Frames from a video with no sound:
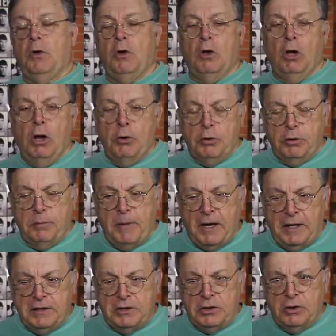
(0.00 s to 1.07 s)
cloaked
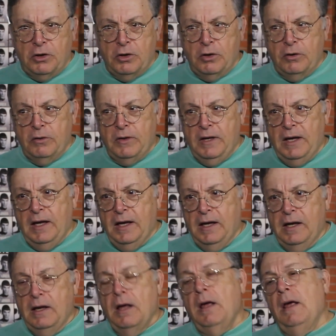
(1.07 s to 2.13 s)
monster
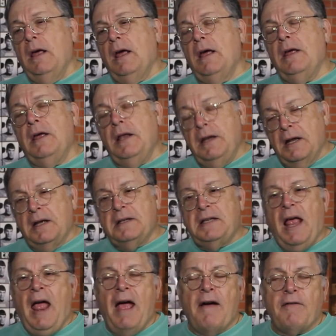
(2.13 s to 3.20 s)
the uh, does
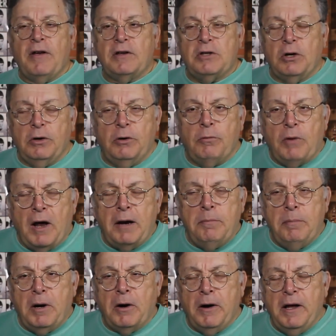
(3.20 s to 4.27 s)
have a certain
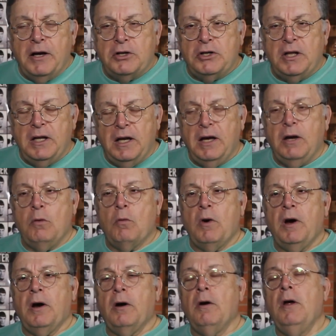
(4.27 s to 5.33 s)
roddenberry-ish thing
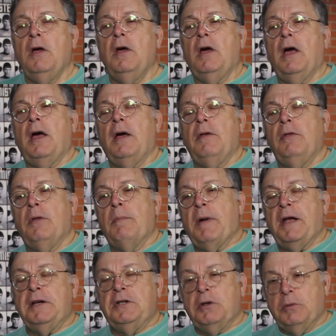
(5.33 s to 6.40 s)
where uh, the
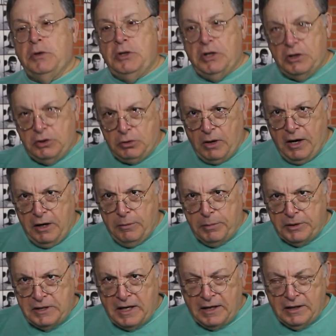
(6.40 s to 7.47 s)
monster was just trying to
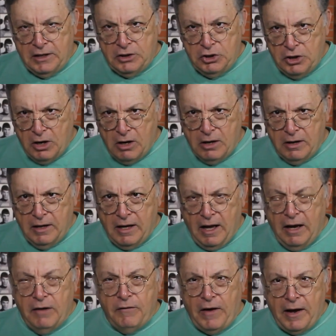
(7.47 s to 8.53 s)
protect its young
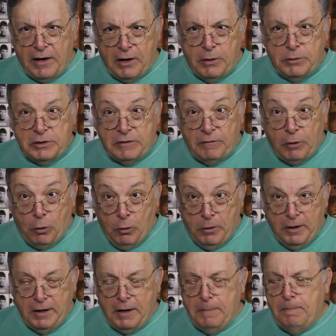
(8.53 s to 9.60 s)
kind of echoes of the
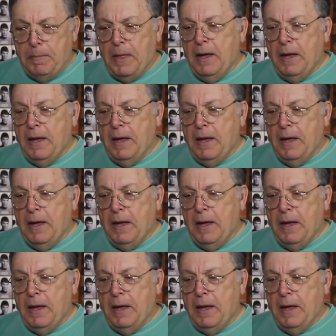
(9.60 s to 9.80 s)
Horta